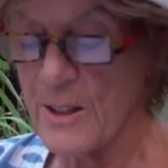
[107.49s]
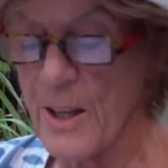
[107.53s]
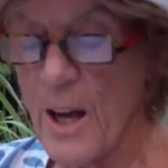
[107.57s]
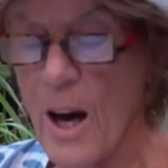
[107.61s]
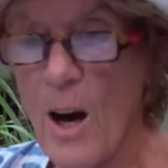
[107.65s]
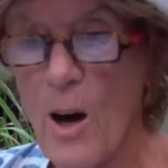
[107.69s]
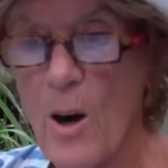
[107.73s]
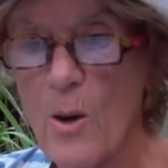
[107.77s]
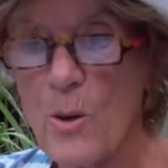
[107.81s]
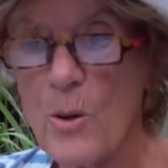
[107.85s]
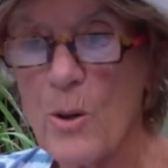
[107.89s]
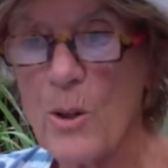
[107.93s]

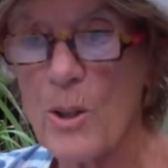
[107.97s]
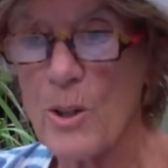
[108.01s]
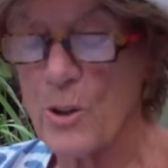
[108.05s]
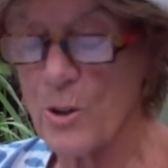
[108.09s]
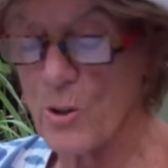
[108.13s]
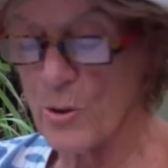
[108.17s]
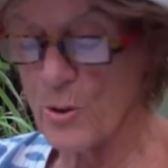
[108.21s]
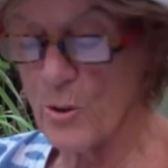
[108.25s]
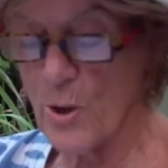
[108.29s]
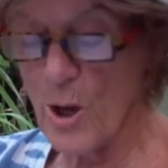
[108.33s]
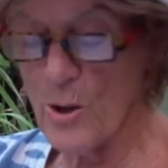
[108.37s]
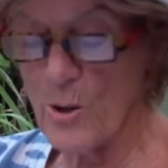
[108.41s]
Now
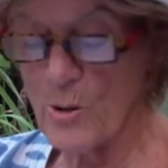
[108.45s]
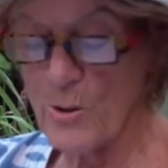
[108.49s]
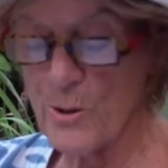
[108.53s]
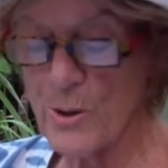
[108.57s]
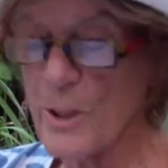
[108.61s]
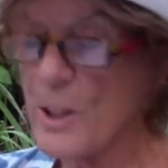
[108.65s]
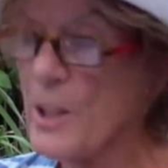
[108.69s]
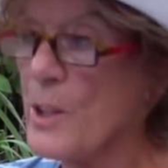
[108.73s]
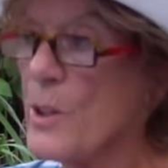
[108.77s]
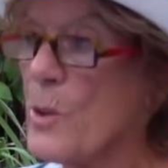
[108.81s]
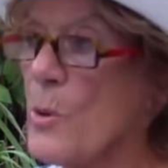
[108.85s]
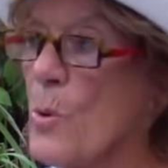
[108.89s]

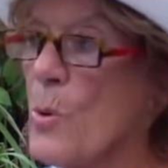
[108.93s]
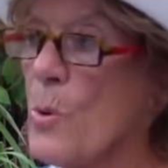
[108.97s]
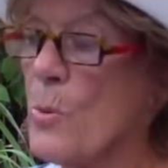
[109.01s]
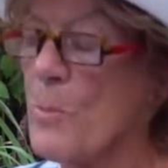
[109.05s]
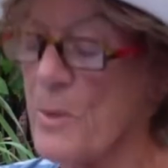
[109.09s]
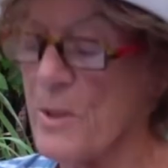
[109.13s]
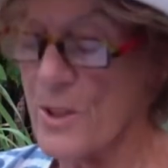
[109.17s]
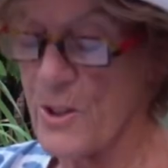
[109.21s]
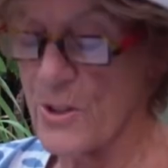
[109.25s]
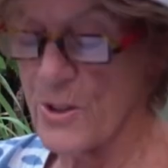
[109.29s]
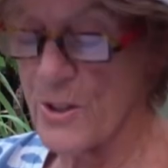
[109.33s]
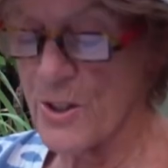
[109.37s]
grown
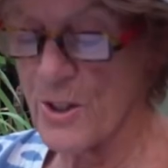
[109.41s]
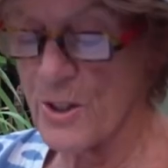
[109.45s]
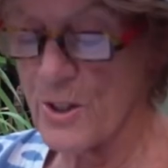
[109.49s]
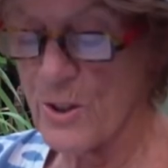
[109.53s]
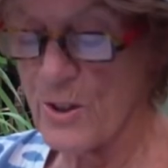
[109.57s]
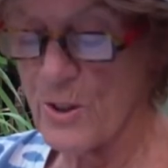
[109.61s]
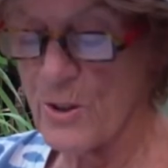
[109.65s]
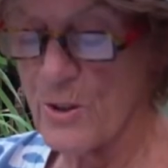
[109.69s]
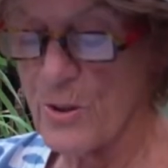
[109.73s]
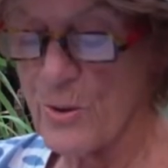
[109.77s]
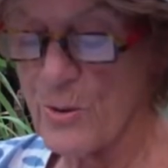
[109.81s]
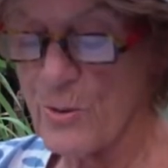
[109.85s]

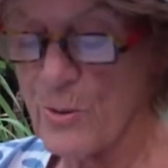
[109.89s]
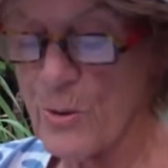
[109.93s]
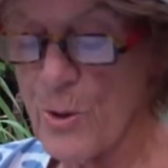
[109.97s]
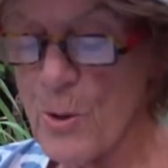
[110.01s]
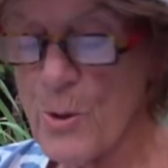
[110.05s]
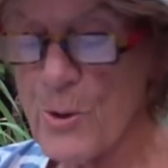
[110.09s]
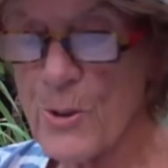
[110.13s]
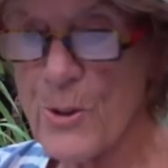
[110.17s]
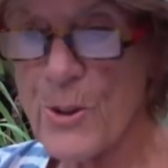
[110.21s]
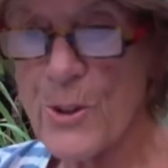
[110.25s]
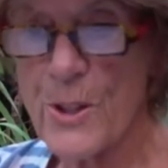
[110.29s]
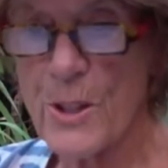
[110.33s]
enormous,
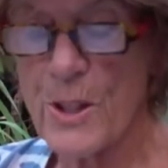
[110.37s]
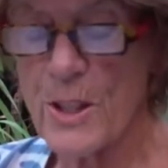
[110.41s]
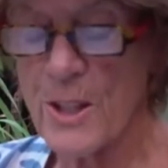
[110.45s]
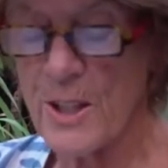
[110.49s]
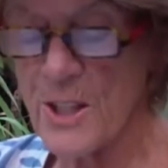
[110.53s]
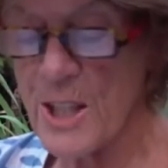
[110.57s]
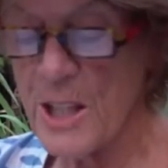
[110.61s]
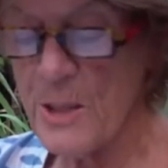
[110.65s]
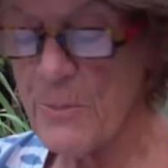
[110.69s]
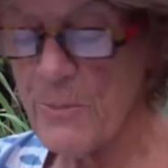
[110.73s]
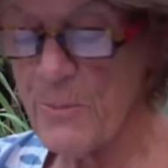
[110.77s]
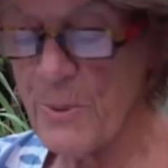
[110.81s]
roots
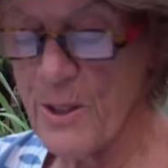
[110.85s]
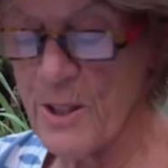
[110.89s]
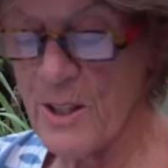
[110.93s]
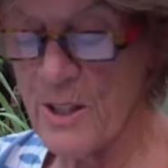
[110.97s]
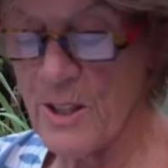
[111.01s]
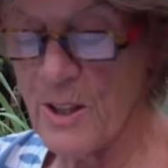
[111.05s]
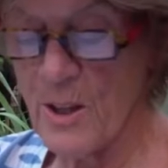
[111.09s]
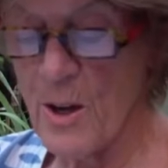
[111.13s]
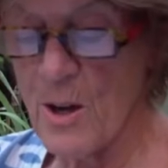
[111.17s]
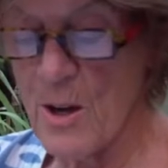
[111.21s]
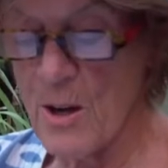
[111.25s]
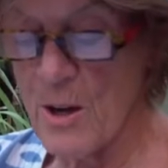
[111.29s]
deep
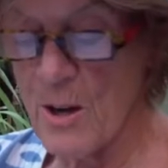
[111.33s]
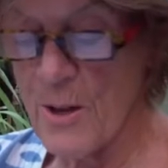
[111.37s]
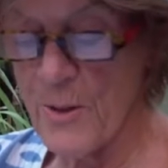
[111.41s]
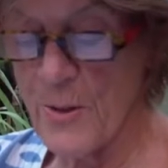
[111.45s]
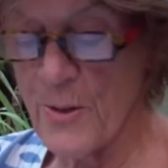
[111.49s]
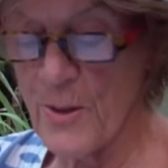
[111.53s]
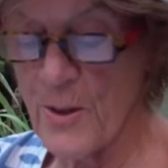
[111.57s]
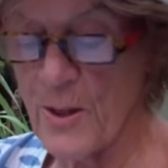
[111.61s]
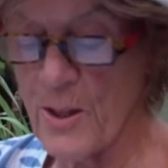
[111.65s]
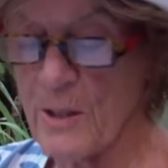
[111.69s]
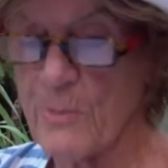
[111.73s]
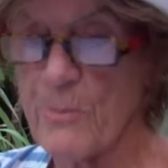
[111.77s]
in
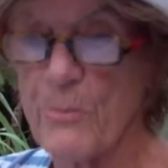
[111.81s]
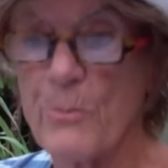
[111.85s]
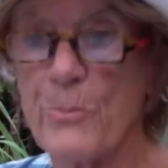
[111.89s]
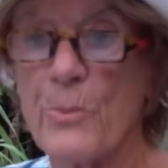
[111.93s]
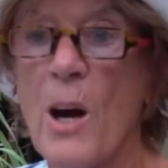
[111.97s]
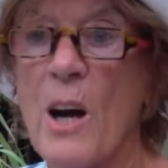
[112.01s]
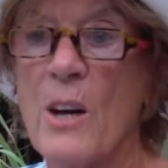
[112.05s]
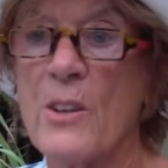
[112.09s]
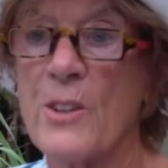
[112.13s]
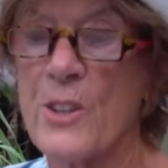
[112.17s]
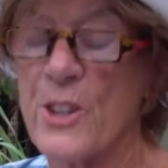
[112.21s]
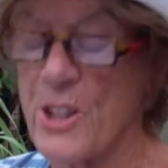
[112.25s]
earth and
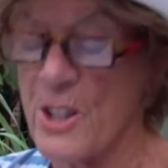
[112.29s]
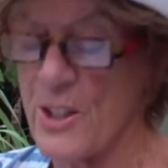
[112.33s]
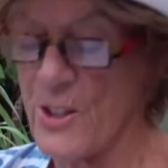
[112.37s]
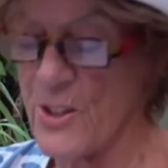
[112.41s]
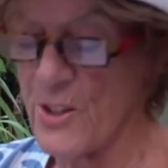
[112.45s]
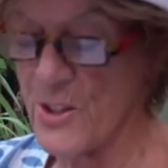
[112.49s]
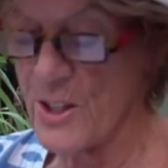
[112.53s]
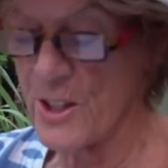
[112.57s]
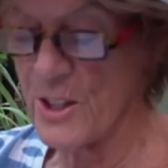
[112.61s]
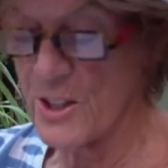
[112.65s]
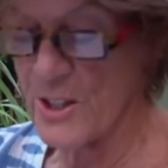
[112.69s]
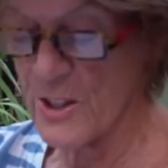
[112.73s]

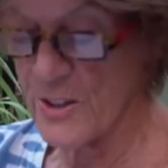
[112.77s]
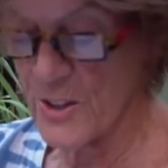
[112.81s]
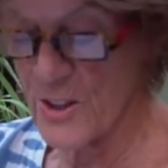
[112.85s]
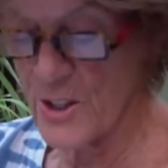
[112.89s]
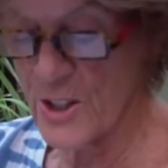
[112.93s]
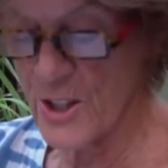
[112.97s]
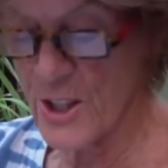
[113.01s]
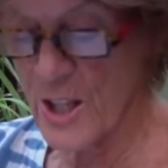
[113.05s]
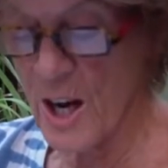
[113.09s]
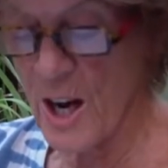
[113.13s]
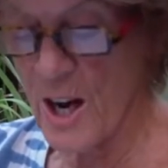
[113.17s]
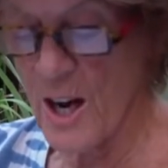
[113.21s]
branches to
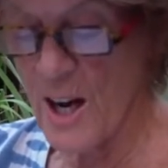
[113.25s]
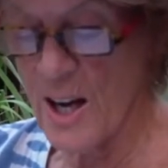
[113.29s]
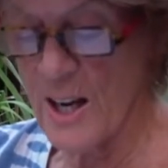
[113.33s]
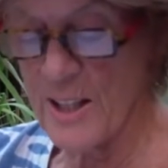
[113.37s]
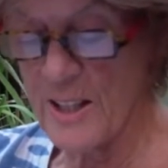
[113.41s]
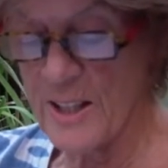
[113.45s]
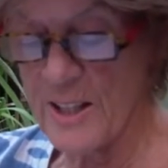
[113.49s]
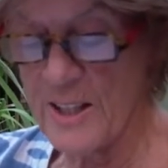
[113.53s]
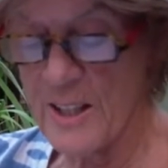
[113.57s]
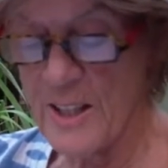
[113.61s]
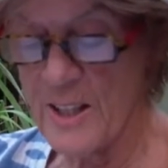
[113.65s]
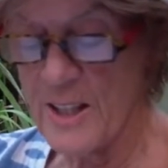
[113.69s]
the
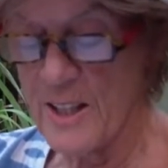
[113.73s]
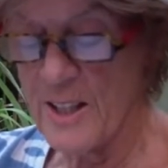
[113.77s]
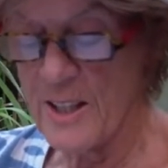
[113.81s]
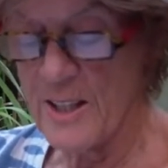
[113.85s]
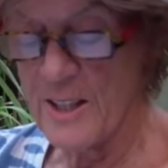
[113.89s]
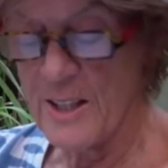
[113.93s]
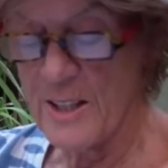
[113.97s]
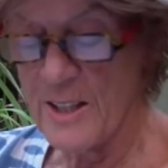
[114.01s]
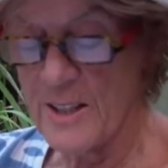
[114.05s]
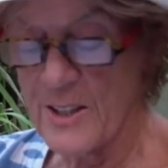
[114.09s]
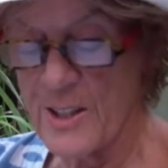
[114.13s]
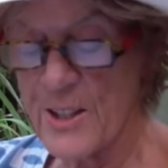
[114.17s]
sky,
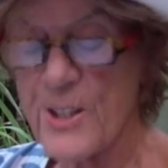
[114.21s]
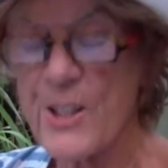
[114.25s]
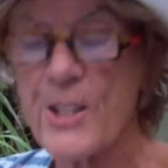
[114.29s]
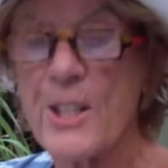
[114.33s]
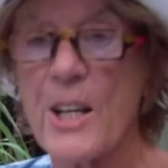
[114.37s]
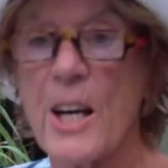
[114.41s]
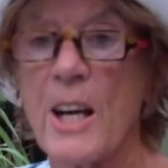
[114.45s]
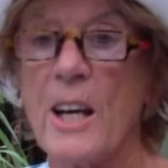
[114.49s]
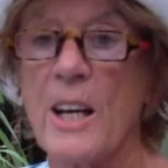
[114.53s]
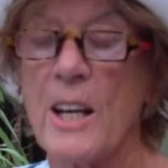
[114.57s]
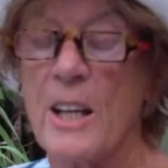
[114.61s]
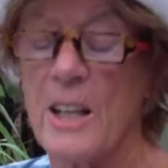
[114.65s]
to
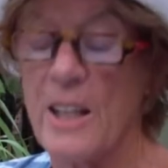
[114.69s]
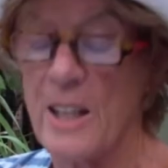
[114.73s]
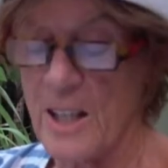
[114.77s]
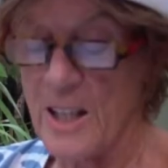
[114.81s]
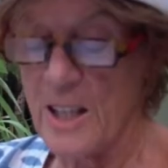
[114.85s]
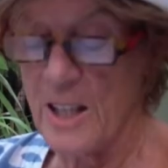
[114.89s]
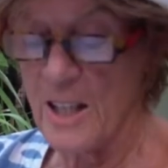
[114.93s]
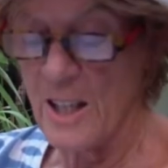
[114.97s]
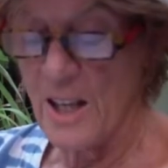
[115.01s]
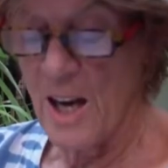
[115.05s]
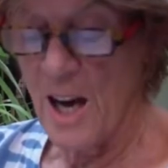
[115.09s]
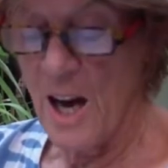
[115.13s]
say,
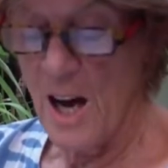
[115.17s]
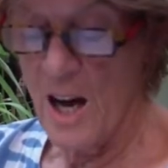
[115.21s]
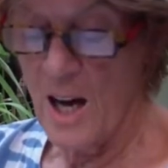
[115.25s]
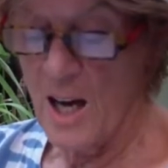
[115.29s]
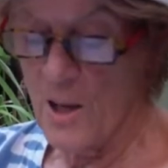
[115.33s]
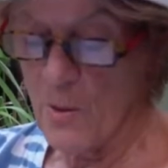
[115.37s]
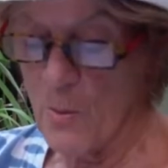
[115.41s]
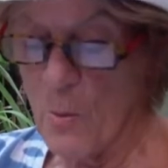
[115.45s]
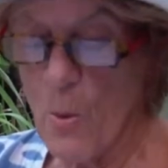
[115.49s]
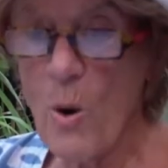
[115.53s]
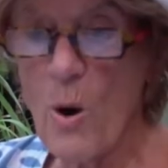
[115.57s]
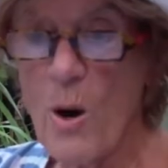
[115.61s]

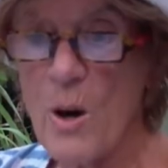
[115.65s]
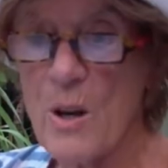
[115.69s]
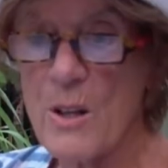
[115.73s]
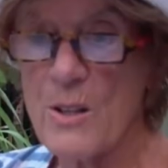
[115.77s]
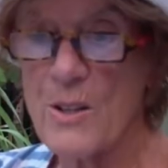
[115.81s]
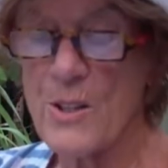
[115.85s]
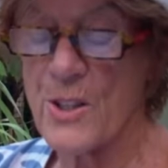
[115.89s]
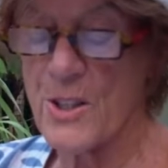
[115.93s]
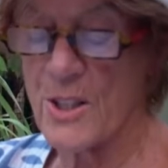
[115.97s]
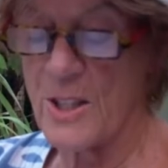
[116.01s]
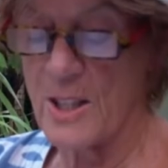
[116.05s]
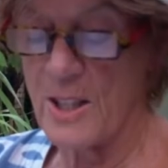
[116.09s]
I
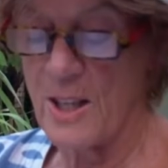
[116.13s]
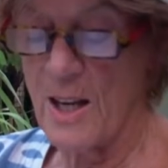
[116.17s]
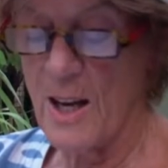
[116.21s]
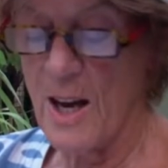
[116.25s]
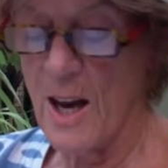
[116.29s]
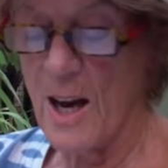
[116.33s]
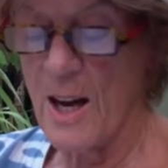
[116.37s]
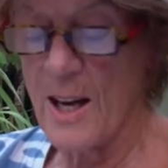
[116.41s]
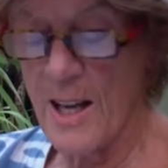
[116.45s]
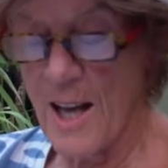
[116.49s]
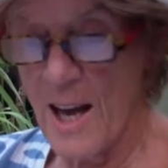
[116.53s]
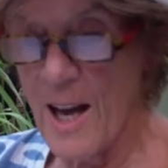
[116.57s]
was,
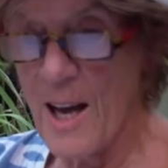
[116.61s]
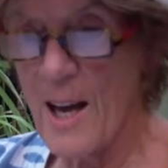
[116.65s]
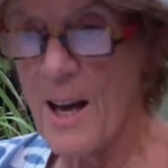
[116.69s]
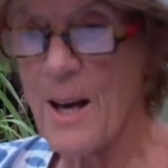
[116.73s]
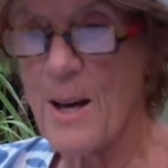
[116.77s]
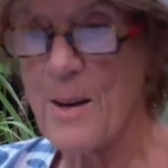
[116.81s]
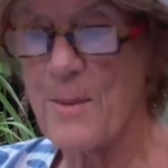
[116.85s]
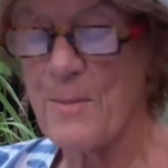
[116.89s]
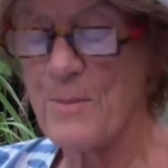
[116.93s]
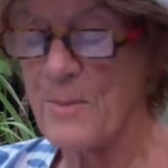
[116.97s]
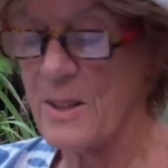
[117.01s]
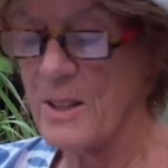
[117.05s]
I
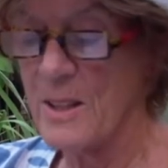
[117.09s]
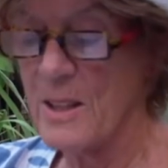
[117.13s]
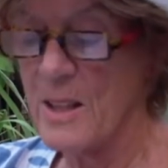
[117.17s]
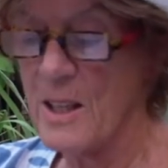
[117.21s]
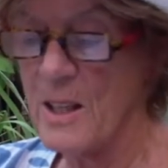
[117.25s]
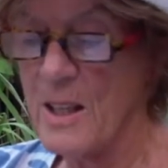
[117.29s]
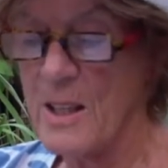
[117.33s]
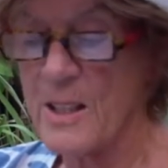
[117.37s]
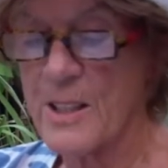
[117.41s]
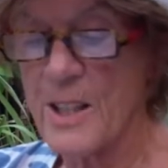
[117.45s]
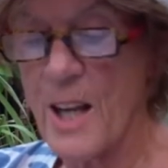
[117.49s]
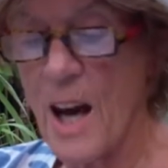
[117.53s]
am,
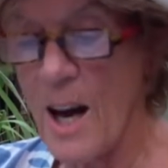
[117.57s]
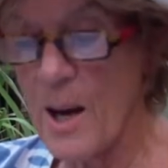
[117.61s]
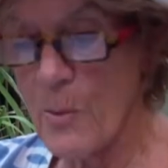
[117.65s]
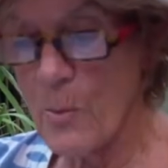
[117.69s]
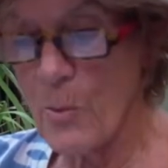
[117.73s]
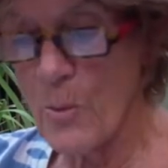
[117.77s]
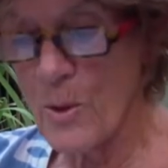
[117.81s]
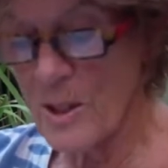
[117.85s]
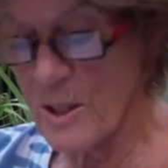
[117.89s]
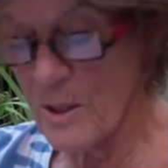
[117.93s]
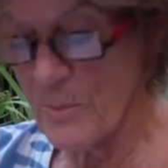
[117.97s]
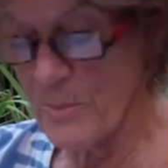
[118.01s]
and
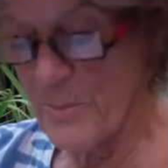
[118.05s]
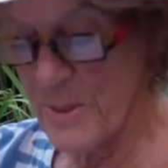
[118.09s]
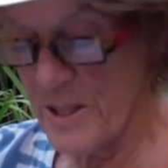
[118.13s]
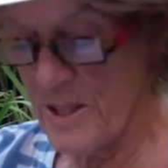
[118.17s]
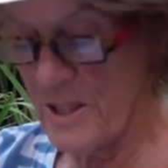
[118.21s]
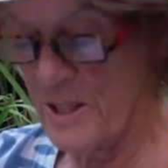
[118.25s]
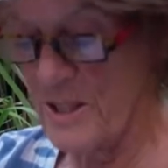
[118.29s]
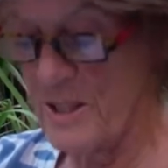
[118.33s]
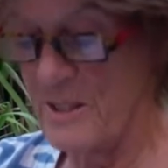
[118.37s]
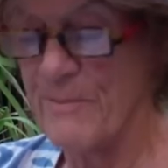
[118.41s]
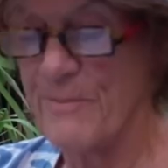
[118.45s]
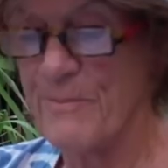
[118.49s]
I will
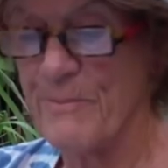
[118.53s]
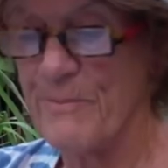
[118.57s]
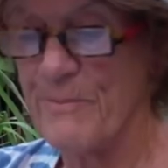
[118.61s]
be.